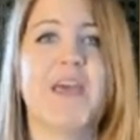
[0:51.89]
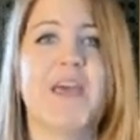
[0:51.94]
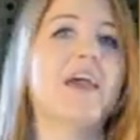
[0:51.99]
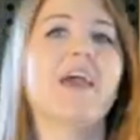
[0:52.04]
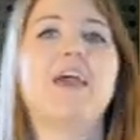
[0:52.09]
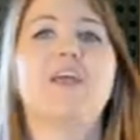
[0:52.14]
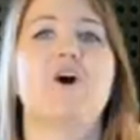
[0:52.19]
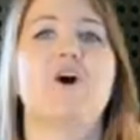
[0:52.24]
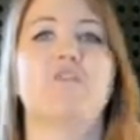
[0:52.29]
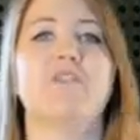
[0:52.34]

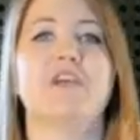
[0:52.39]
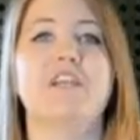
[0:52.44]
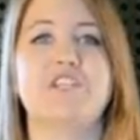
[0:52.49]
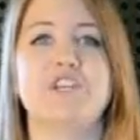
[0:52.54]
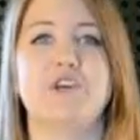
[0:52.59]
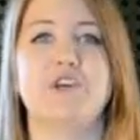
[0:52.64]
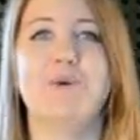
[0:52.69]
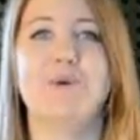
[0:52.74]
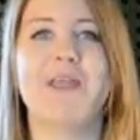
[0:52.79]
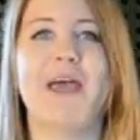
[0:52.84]
In only
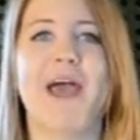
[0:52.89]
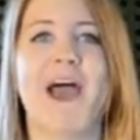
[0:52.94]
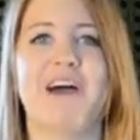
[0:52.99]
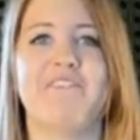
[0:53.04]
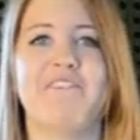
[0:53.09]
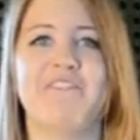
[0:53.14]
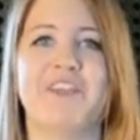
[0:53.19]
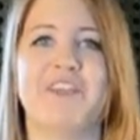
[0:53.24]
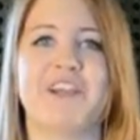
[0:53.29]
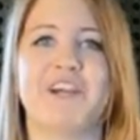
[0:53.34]

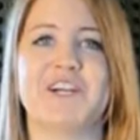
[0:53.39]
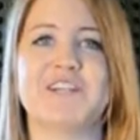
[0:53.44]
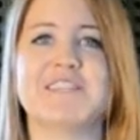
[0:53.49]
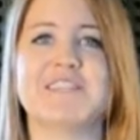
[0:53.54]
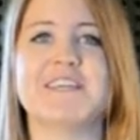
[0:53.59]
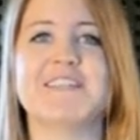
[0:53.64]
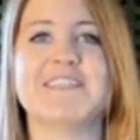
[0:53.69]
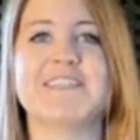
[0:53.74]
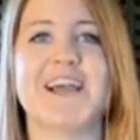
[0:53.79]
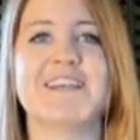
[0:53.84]
2.5 years,
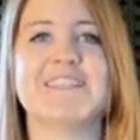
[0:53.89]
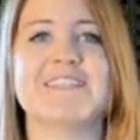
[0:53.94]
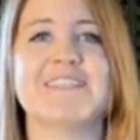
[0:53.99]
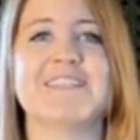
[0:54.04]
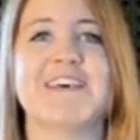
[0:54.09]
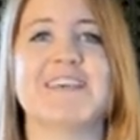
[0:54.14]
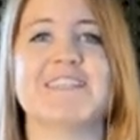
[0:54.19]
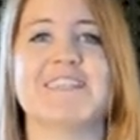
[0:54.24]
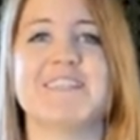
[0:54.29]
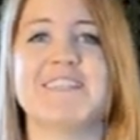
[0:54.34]
Texas
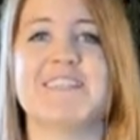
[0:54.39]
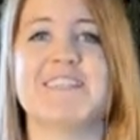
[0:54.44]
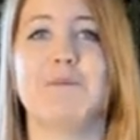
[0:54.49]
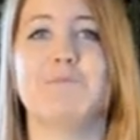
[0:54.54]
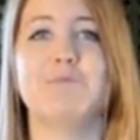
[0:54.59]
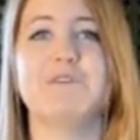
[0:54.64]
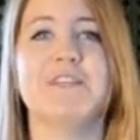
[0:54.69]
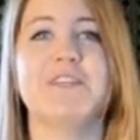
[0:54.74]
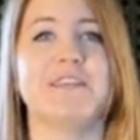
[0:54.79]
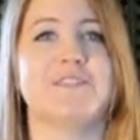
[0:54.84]
has
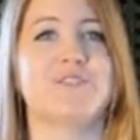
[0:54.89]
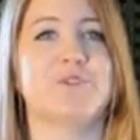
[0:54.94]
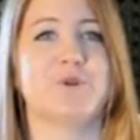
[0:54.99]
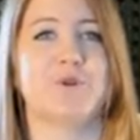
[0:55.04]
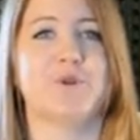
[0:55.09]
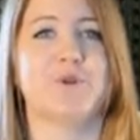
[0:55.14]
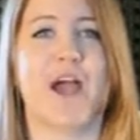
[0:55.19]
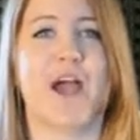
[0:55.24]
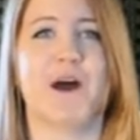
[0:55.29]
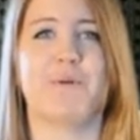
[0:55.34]
doubled its
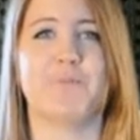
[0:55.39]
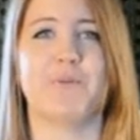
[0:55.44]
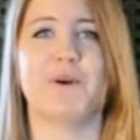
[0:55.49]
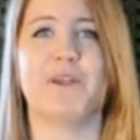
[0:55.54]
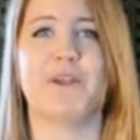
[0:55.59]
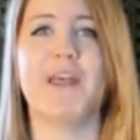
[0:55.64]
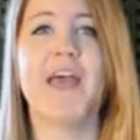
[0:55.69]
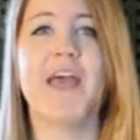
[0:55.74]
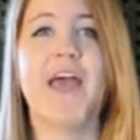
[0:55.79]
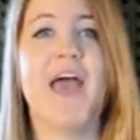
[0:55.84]
crude output
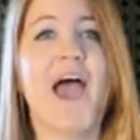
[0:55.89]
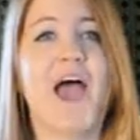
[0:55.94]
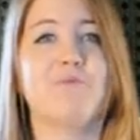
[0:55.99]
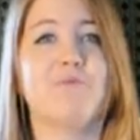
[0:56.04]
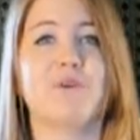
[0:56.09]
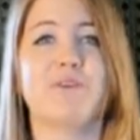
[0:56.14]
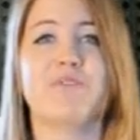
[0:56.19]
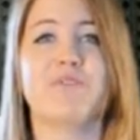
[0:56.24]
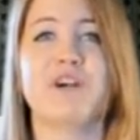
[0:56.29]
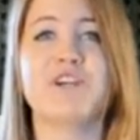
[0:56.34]
and
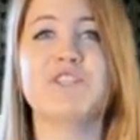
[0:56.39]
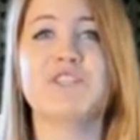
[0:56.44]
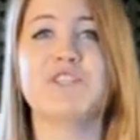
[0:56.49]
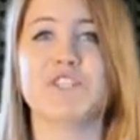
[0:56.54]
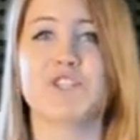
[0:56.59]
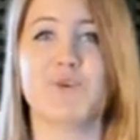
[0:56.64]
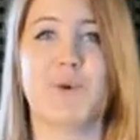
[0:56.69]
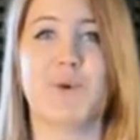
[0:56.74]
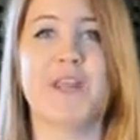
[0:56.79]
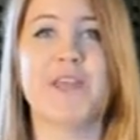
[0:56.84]
reversed the
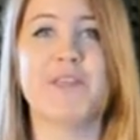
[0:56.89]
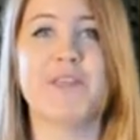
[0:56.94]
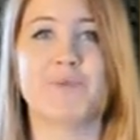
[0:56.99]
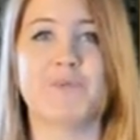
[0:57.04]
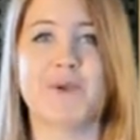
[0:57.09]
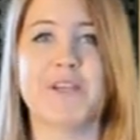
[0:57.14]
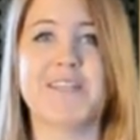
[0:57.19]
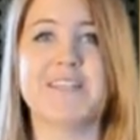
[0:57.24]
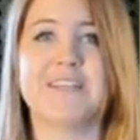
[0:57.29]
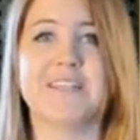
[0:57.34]

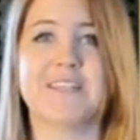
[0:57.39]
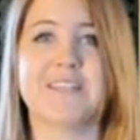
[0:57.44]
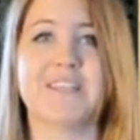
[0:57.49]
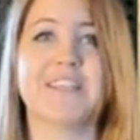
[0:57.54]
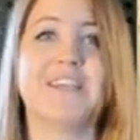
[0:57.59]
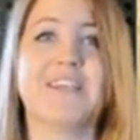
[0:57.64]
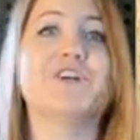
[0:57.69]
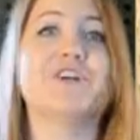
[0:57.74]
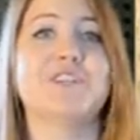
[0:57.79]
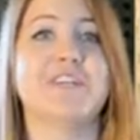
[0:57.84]

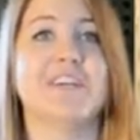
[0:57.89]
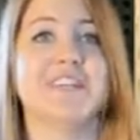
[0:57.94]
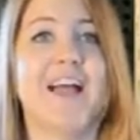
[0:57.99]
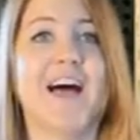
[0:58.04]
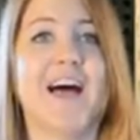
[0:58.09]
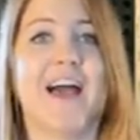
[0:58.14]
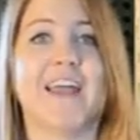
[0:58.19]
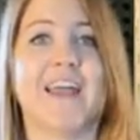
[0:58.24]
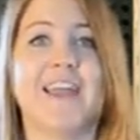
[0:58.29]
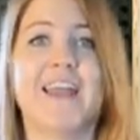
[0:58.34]
23-year
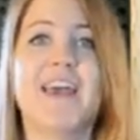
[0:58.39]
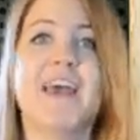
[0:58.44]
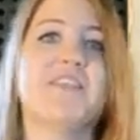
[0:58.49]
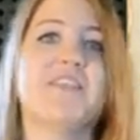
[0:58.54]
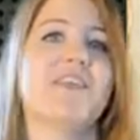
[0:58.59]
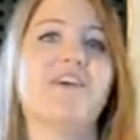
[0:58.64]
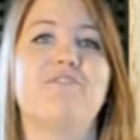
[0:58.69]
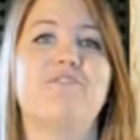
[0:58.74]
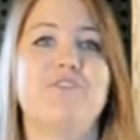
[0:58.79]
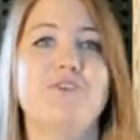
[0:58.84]
decline
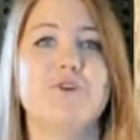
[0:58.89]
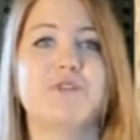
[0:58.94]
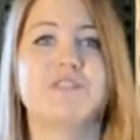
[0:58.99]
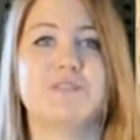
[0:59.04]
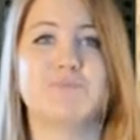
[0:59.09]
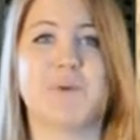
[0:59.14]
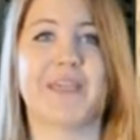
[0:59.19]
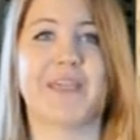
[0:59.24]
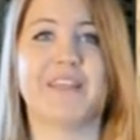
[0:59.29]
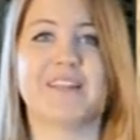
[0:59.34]
that fueled
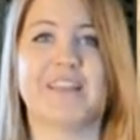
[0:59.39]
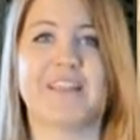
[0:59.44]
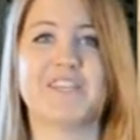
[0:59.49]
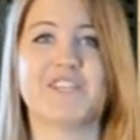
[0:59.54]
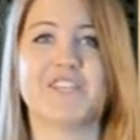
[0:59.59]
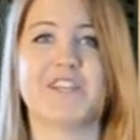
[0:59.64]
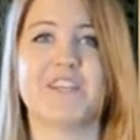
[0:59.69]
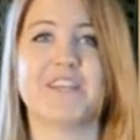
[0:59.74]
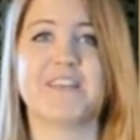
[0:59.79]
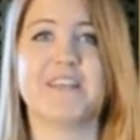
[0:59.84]

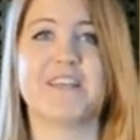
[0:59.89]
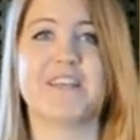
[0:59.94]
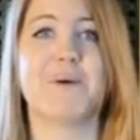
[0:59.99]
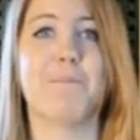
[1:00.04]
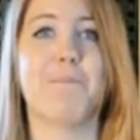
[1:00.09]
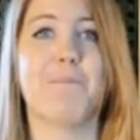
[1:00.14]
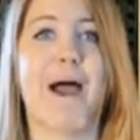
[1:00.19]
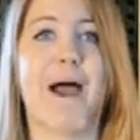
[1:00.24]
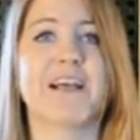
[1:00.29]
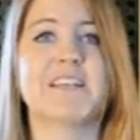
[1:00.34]
speculation that the
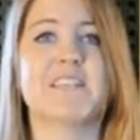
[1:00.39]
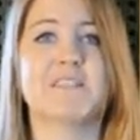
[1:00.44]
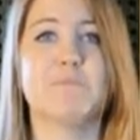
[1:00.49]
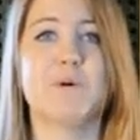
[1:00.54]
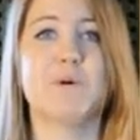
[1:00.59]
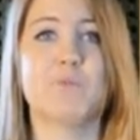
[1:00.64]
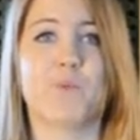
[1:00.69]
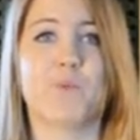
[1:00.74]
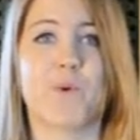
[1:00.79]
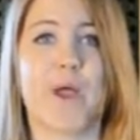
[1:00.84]

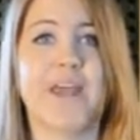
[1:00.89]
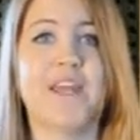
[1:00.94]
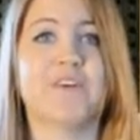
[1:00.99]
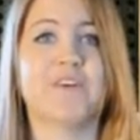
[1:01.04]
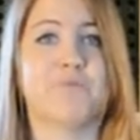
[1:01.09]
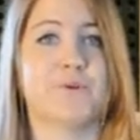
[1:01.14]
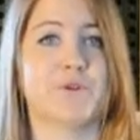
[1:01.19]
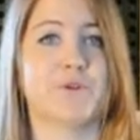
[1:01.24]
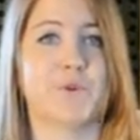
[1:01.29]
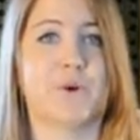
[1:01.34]
maximum rate
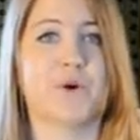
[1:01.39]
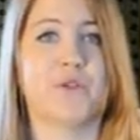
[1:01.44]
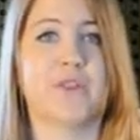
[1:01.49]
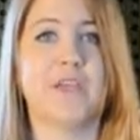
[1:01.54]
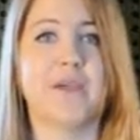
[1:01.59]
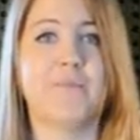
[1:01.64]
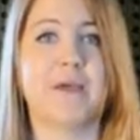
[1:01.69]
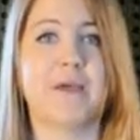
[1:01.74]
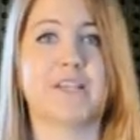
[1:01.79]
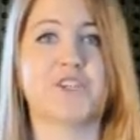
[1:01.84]
of
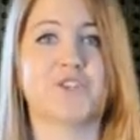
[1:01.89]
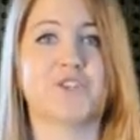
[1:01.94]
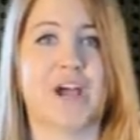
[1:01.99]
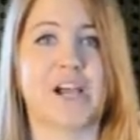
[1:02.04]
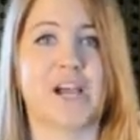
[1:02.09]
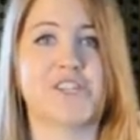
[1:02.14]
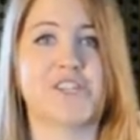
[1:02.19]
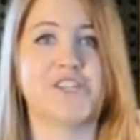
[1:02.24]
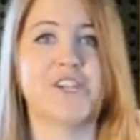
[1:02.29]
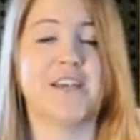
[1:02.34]
petroleum
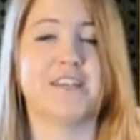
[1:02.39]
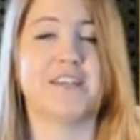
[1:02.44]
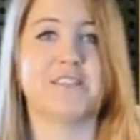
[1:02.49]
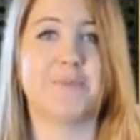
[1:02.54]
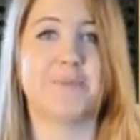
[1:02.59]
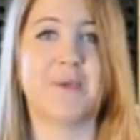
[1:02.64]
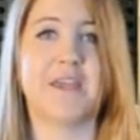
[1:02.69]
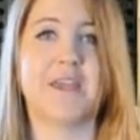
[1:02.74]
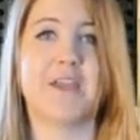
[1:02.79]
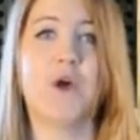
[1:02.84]
extraction has
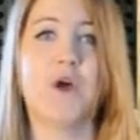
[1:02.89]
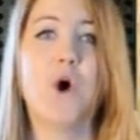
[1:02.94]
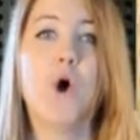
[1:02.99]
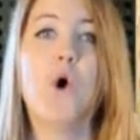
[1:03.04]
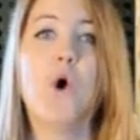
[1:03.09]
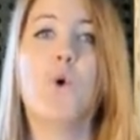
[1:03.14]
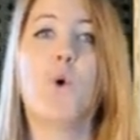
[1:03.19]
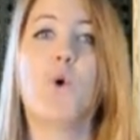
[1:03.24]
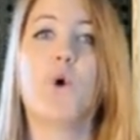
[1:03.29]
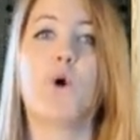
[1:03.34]
been
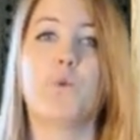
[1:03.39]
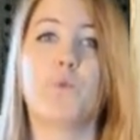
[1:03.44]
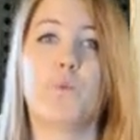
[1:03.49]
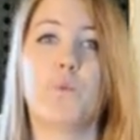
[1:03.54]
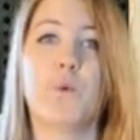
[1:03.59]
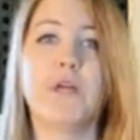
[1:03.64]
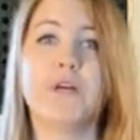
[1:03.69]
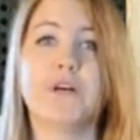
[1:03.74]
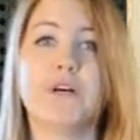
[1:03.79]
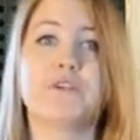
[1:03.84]
or
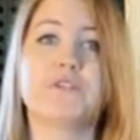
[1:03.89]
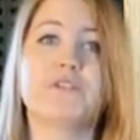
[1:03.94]
will